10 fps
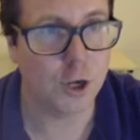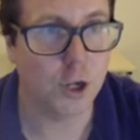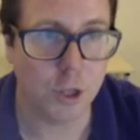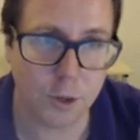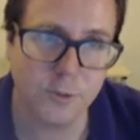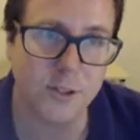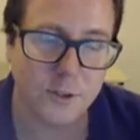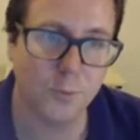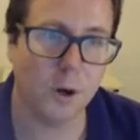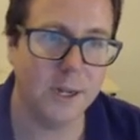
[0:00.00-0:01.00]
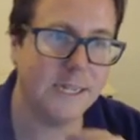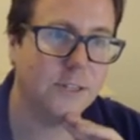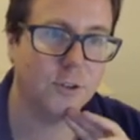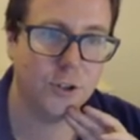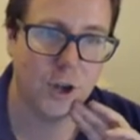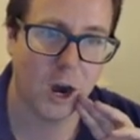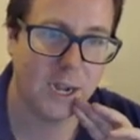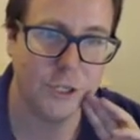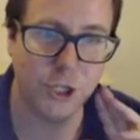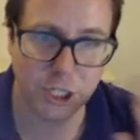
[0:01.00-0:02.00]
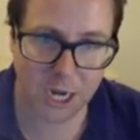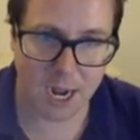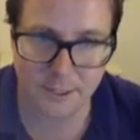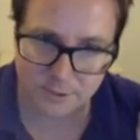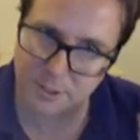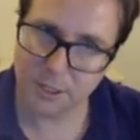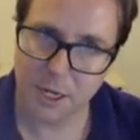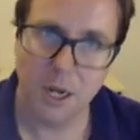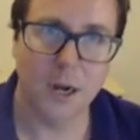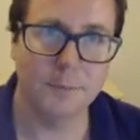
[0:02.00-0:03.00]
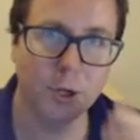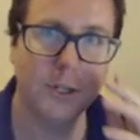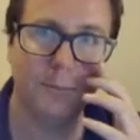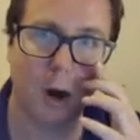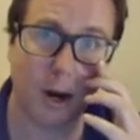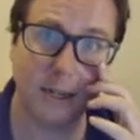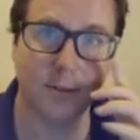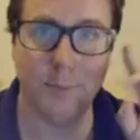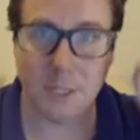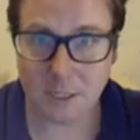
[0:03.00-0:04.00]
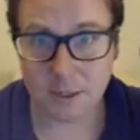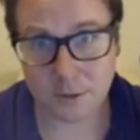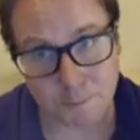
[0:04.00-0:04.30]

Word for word: closest one is not just emerging markets, but it is